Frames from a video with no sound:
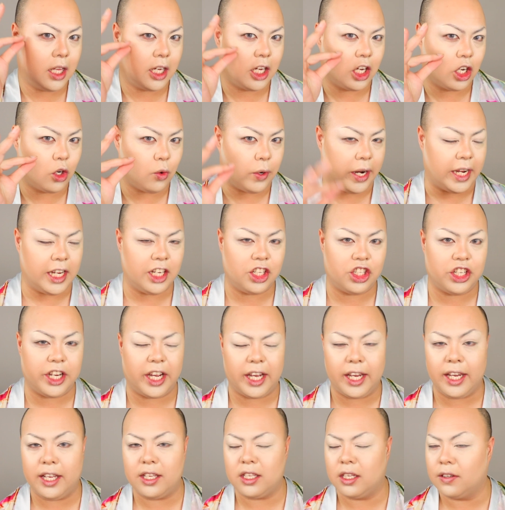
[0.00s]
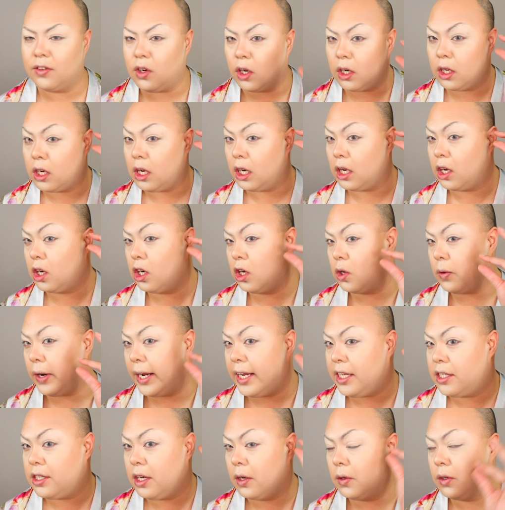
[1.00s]
grey shade, and I've got like a grey
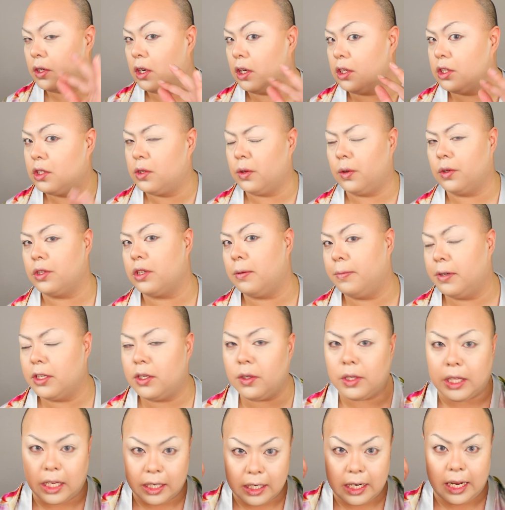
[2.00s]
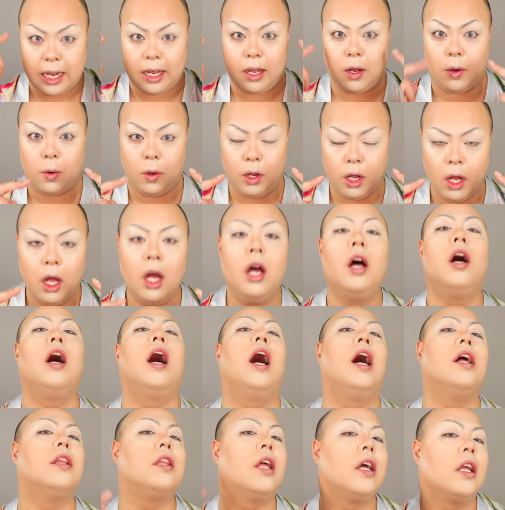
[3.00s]
tone contour, so I'm going to do that now,
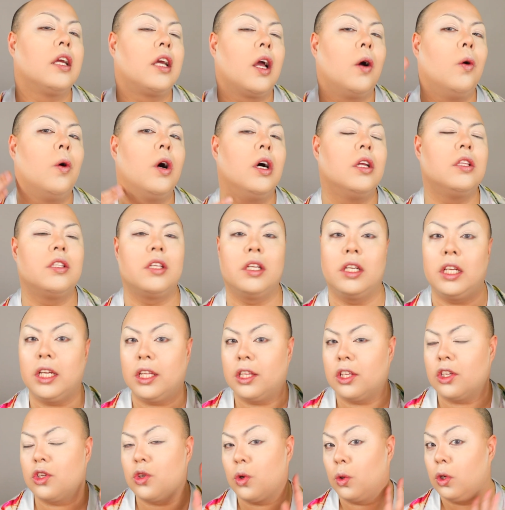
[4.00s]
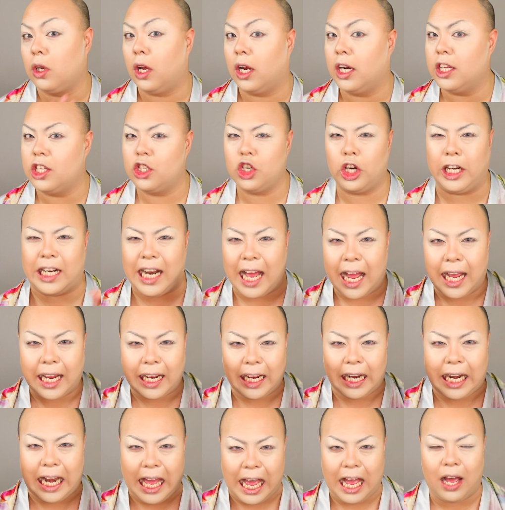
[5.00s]
and then go underneath the jawline and try and
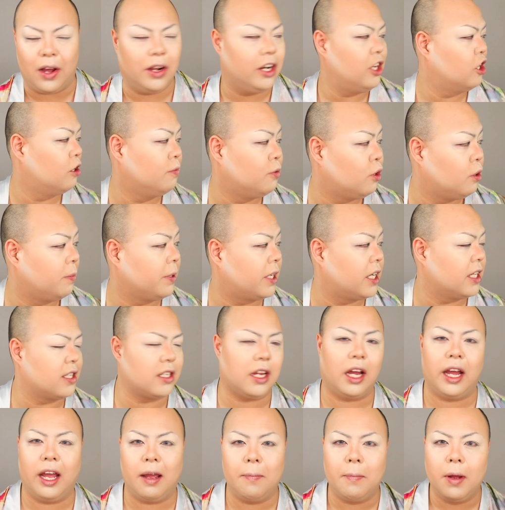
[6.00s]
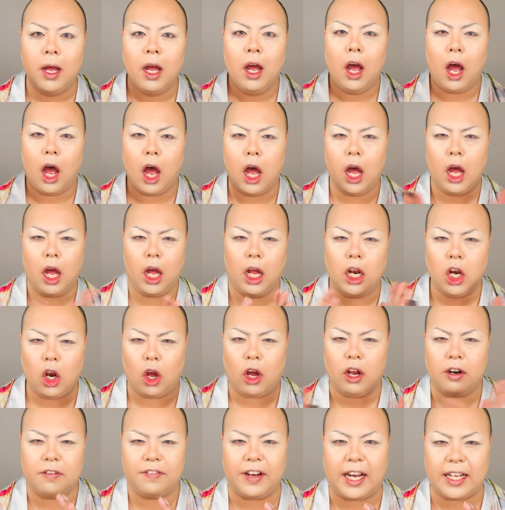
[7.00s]
angle it out a little more, because I am a
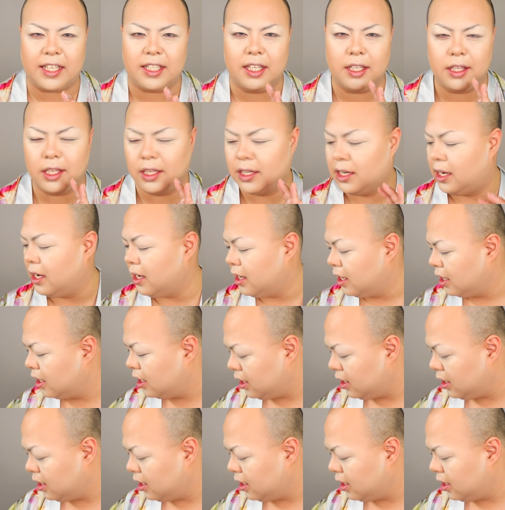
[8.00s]
lot fatter than her.